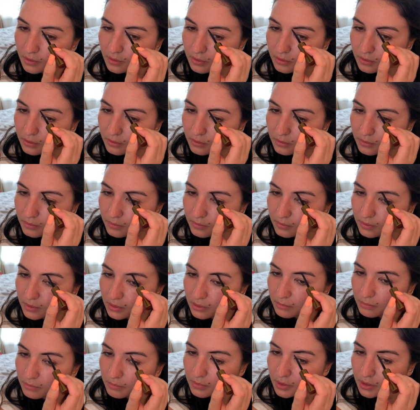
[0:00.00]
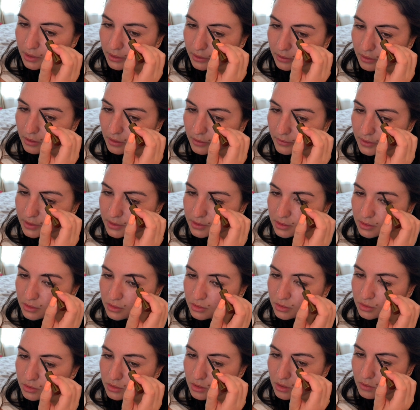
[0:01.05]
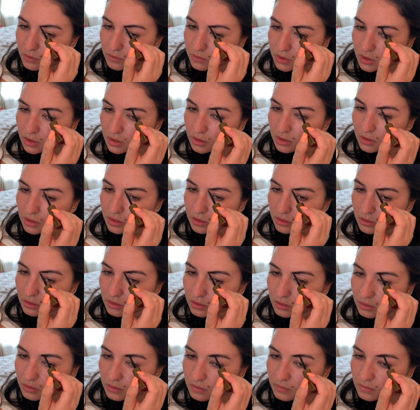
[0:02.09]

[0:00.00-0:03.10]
Oh my god, this is so dark.